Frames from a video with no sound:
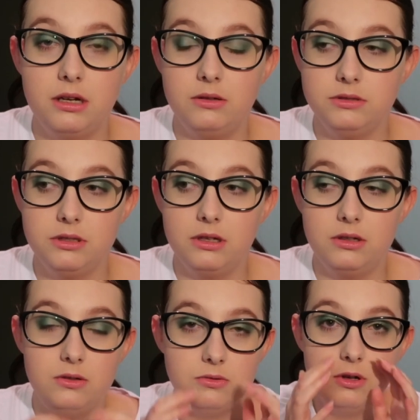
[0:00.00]
I was like,
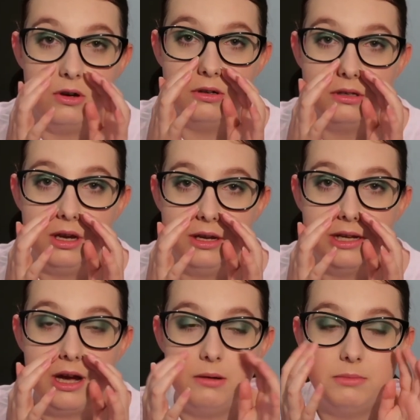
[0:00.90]
oh god, like
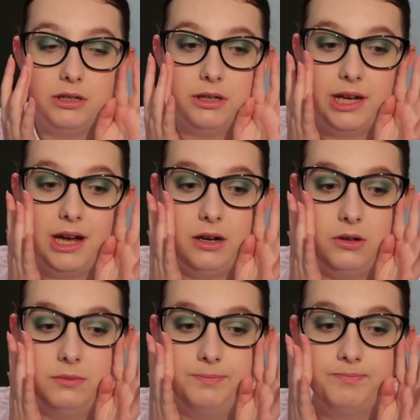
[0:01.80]
how am I going to get out?